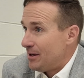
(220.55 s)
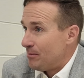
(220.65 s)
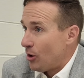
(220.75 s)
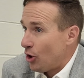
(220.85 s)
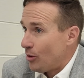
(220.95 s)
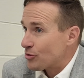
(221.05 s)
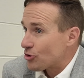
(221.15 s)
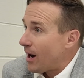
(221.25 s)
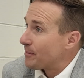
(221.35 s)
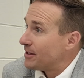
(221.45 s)
Mahomes
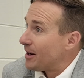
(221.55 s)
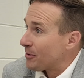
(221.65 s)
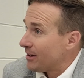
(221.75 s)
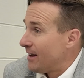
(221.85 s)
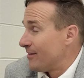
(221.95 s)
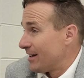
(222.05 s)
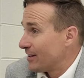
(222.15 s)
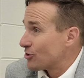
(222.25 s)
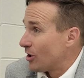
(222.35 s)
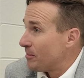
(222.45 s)
dropped to number 11, I think
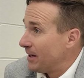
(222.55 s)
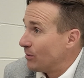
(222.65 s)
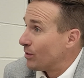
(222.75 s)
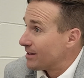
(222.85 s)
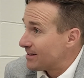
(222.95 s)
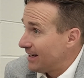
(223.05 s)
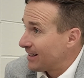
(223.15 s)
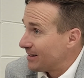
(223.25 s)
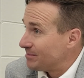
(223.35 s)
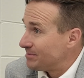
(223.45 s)
Sean Payton would have
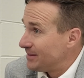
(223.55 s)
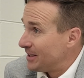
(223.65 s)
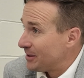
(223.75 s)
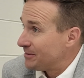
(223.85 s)
taken him.